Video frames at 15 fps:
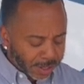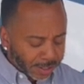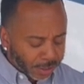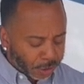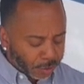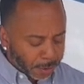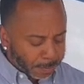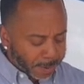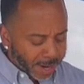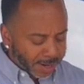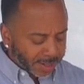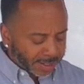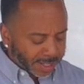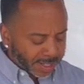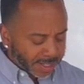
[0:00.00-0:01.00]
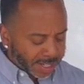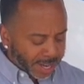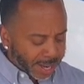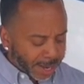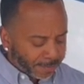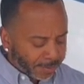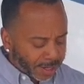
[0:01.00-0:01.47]
to repay the things they
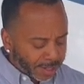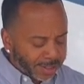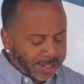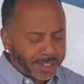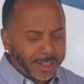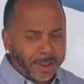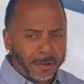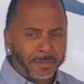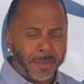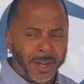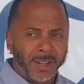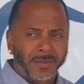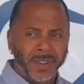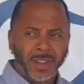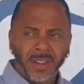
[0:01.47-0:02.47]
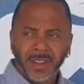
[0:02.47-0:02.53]
have done to them, man.